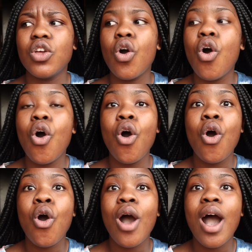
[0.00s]
Oh,
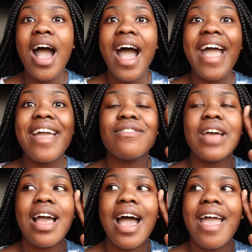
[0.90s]

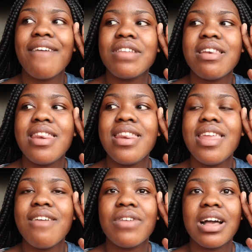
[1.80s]
I have
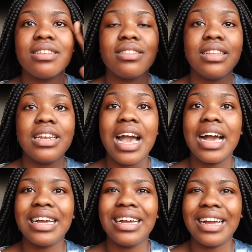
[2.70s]
never seen
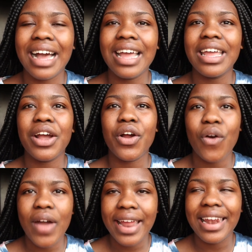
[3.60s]
a guy
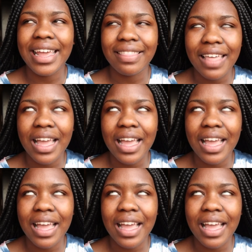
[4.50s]
cry like